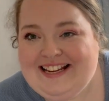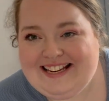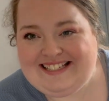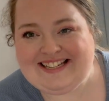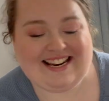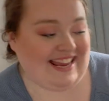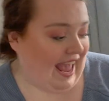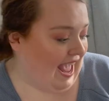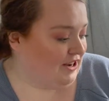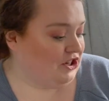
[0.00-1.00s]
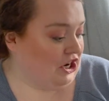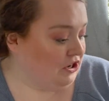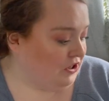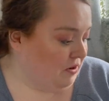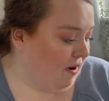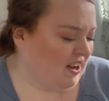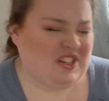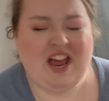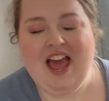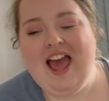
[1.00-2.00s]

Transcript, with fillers: didn't get too, too much.